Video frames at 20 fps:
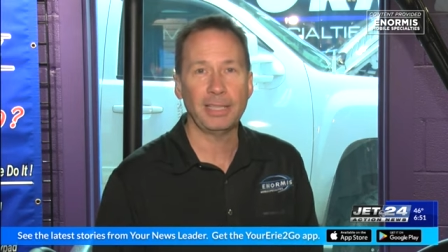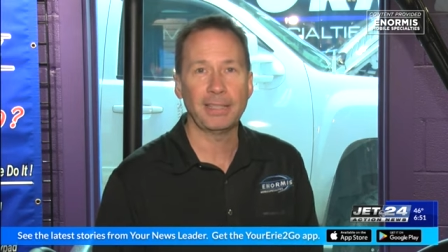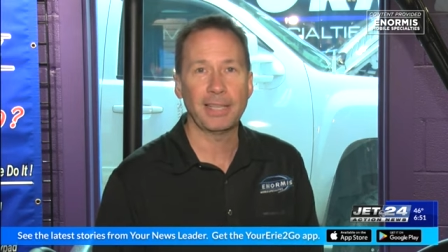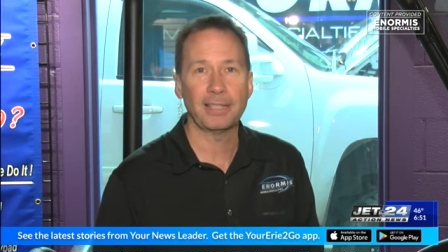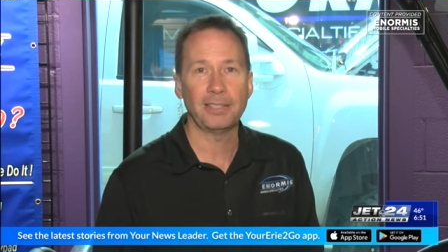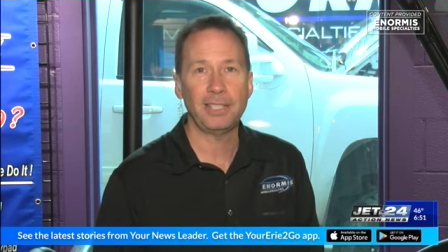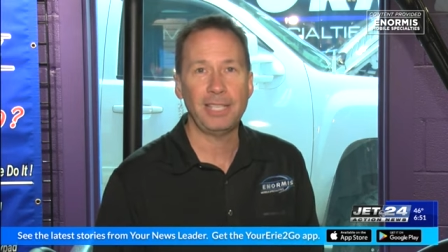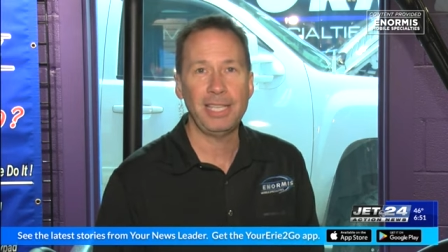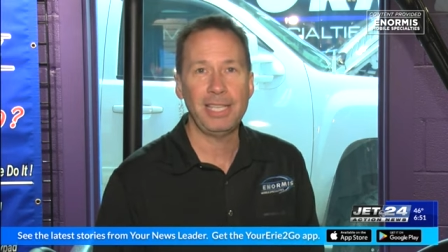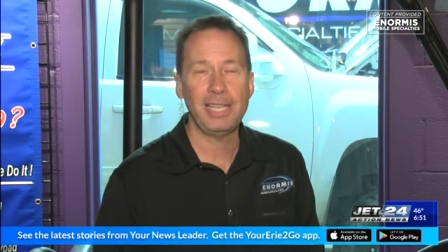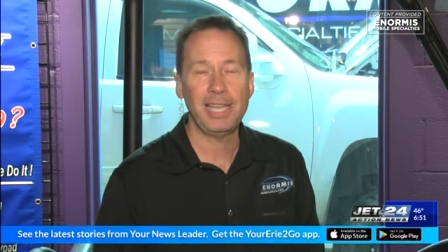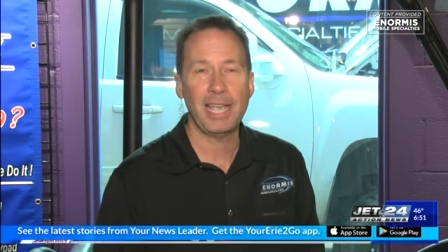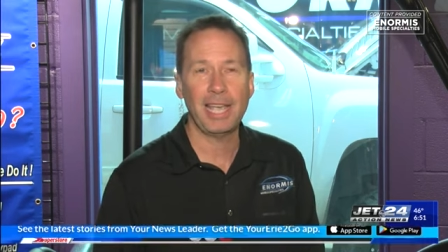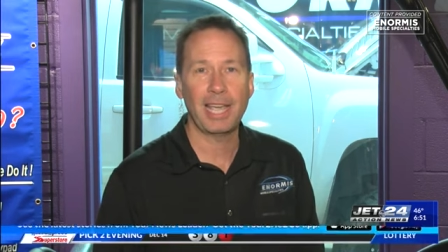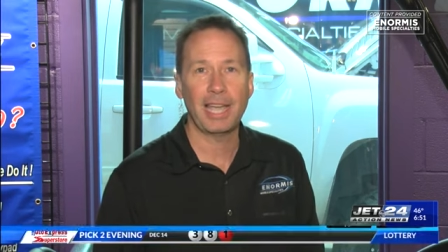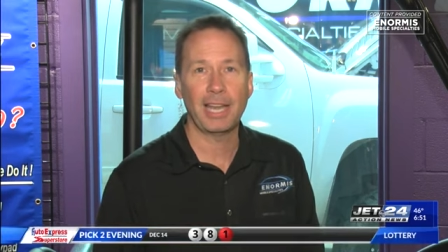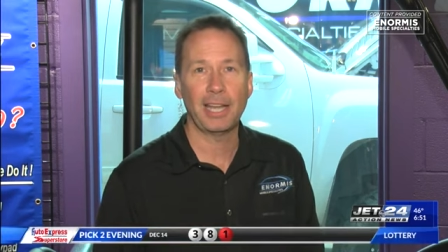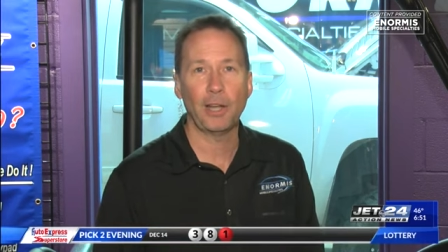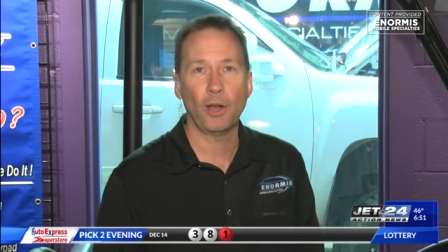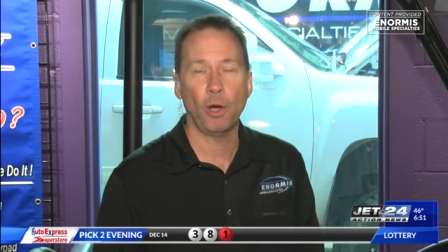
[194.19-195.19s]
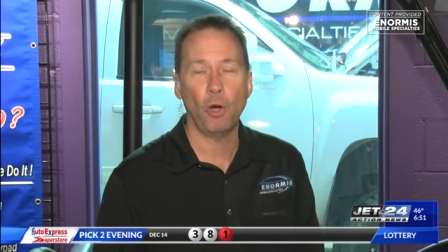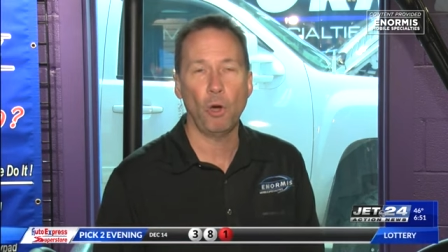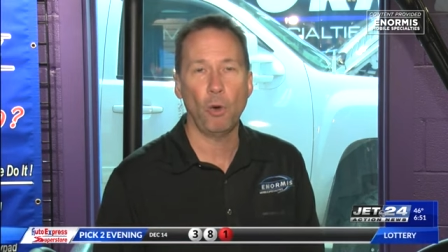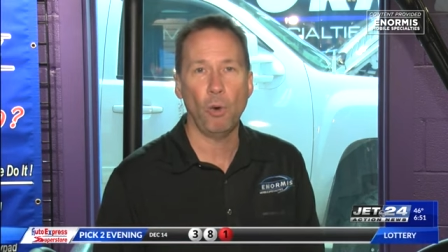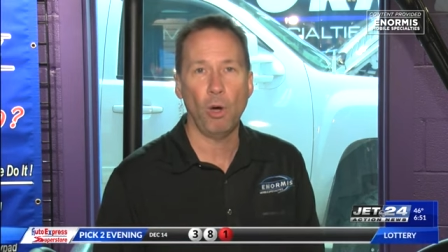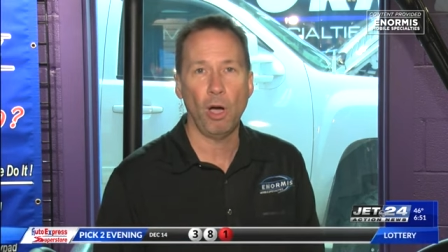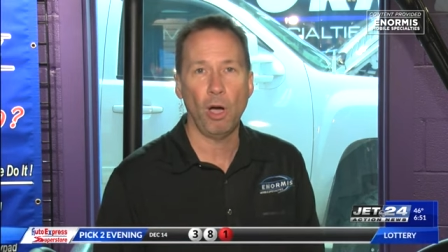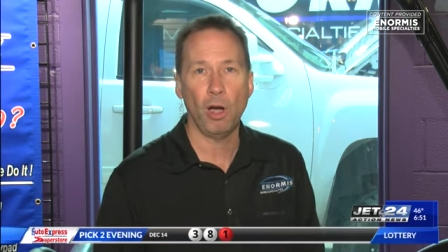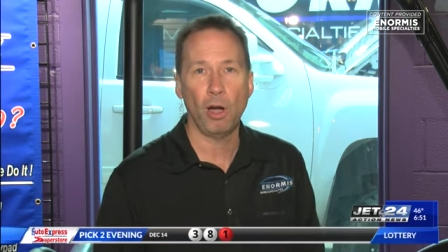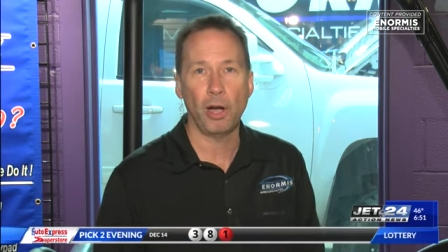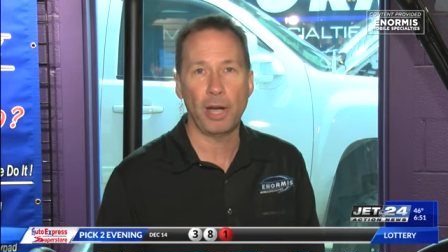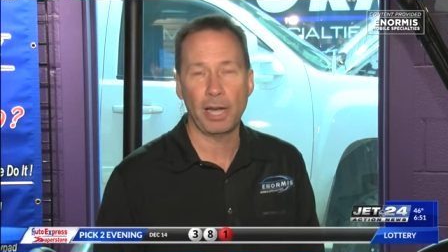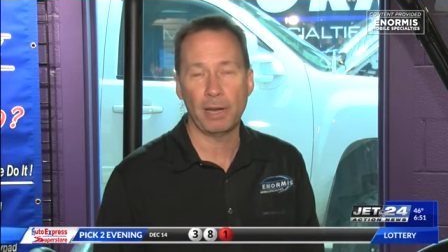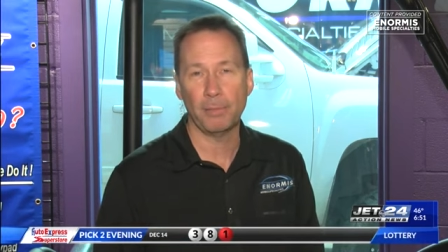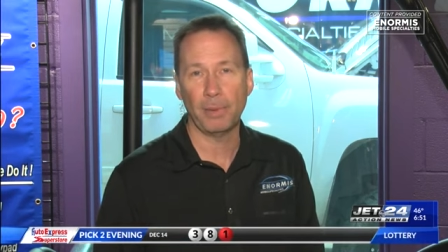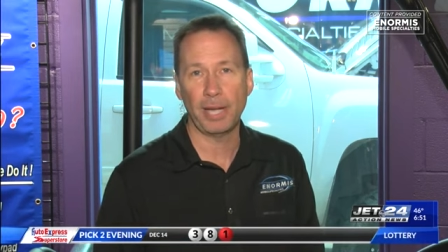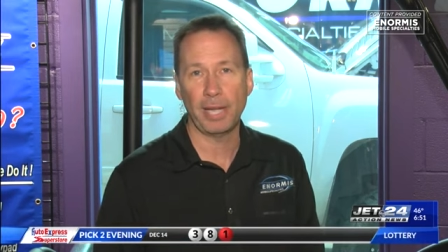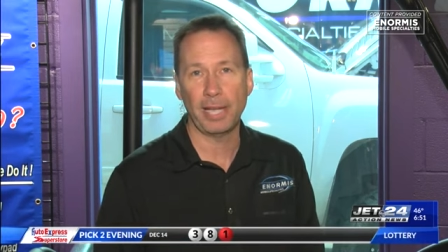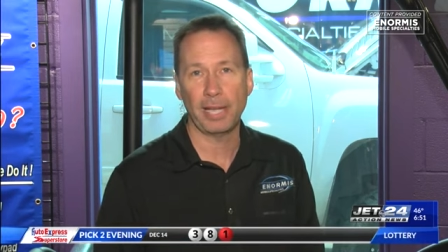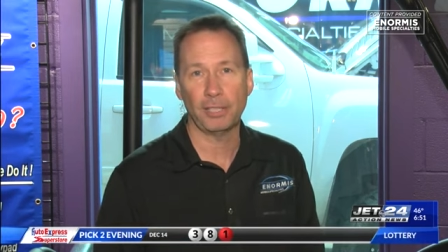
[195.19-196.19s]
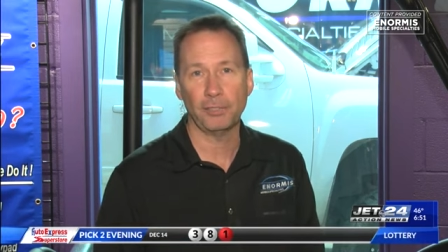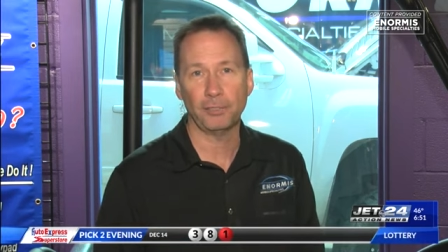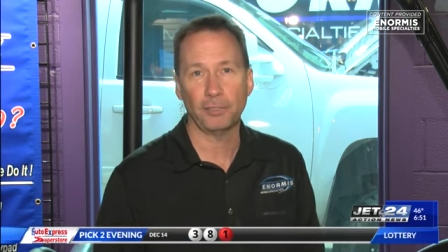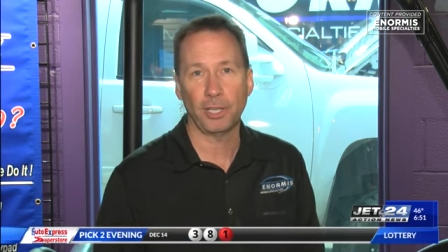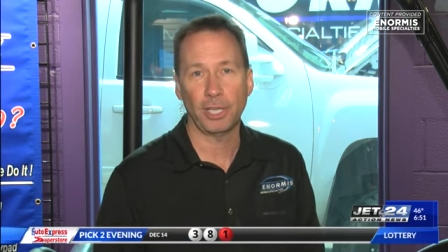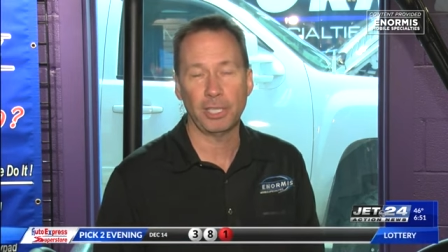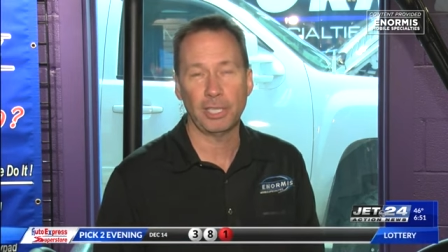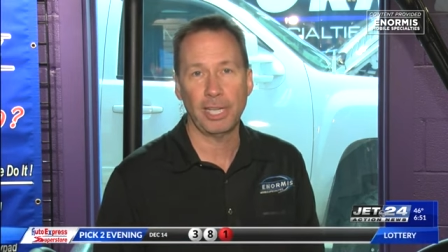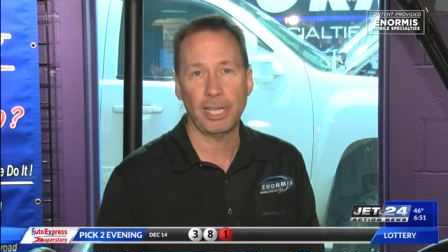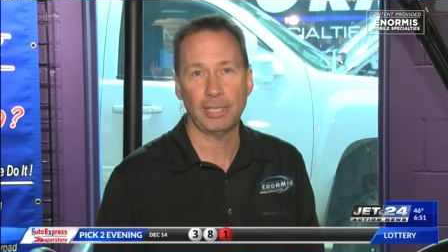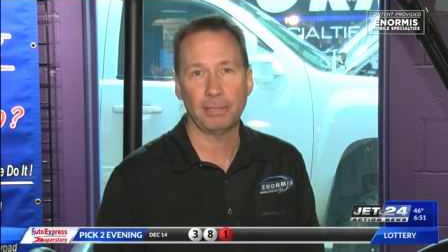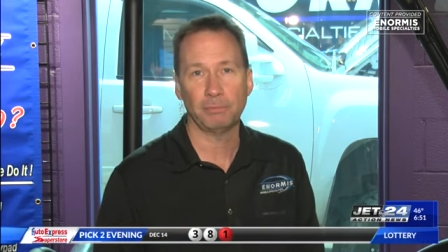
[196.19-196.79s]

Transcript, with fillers: That's E N O R M I S.net.